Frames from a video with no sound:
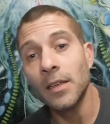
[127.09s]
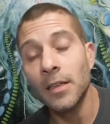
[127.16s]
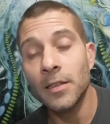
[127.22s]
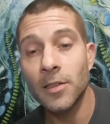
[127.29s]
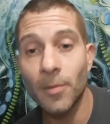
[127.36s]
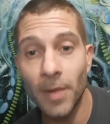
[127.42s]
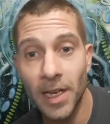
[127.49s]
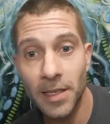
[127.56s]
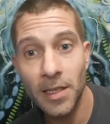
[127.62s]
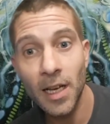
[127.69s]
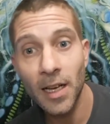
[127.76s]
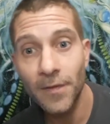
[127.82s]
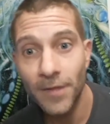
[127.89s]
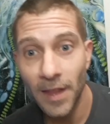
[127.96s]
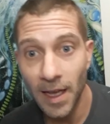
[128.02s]
So based
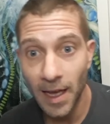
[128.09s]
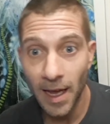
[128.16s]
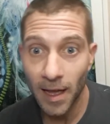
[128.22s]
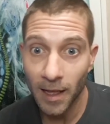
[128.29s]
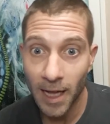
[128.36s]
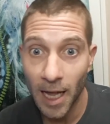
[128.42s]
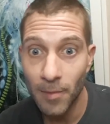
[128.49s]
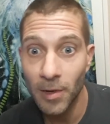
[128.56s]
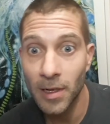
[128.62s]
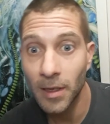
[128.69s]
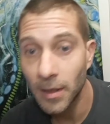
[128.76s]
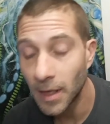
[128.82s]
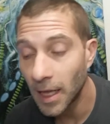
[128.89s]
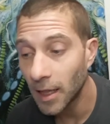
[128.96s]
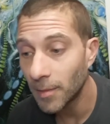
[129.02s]
off the
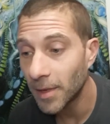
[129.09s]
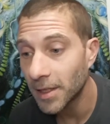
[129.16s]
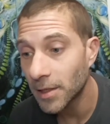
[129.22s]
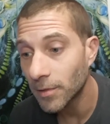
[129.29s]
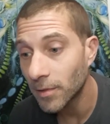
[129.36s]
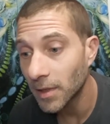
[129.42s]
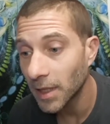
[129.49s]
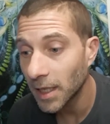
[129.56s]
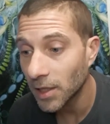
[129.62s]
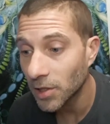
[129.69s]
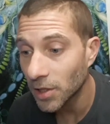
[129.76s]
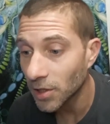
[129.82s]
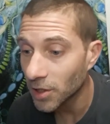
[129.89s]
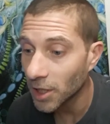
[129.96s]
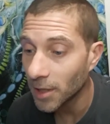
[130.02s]
alchemical elemental
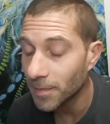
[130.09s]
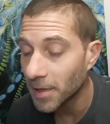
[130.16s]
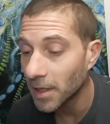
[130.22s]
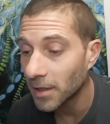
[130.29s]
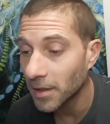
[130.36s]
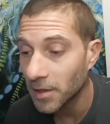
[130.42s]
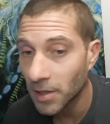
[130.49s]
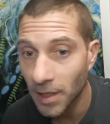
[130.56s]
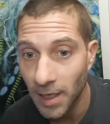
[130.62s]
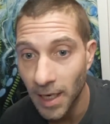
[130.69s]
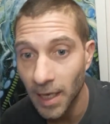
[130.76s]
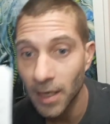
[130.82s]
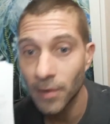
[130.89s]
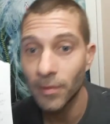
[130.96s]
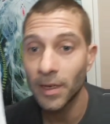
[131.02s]
relationships, I'm just going to
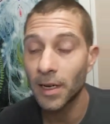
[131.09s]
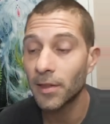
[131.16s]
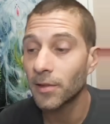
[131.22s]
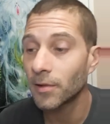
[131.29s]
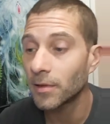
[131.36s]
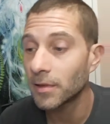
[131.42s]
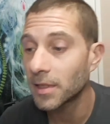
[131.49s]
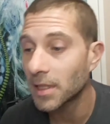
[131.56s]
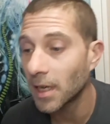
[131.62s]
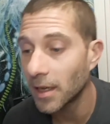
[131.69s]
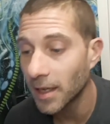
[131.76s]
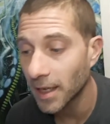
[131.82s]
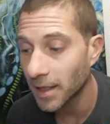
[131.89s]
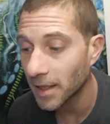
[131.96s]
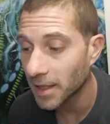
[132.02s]
kind of read through,
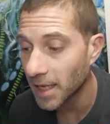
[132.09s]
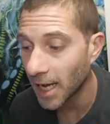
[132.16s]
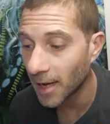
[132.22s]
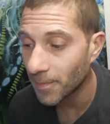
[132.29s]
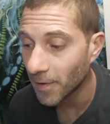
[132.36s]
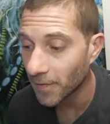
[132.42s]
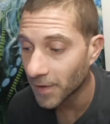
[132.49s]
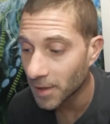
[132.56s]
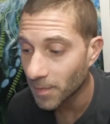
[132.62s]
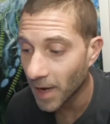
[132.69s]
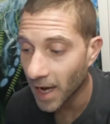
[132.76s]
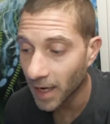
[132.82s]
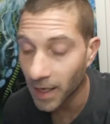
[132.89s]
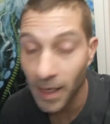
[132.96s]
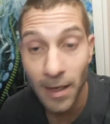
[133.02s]
starting at the top of this
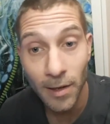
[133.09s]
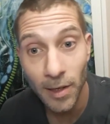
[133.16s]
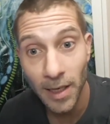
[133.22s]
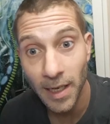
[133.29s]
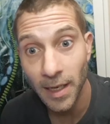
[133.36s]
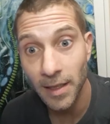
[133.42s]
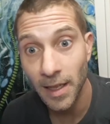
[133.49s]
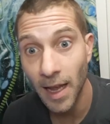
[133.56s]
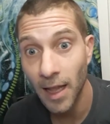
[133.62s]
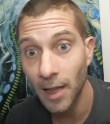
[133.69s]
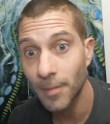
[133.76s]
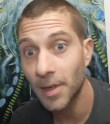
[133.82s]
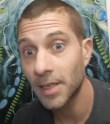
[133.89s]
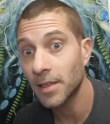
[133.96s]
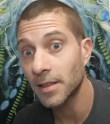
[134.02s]
packet here, looking at the
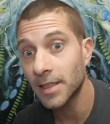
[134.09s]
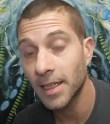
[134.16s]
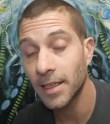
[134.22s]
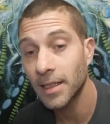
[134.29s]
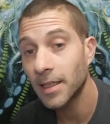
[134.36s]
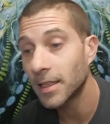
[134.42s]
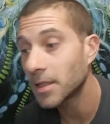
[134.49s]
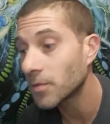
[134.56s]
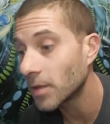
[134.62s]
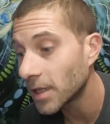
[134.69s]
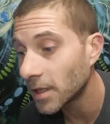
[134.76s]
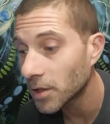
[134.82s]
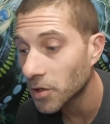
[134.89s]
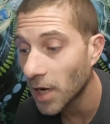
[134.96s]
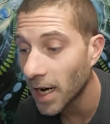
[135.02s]
elemental dignities when in
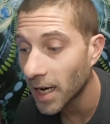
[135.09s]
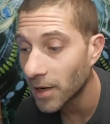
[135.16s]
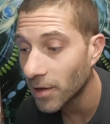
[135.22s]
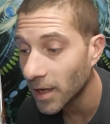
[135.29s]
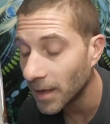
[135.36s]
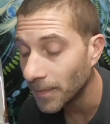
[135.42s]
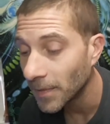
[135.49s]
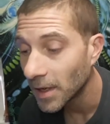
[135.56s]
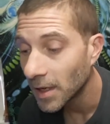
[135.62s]
a triad, right?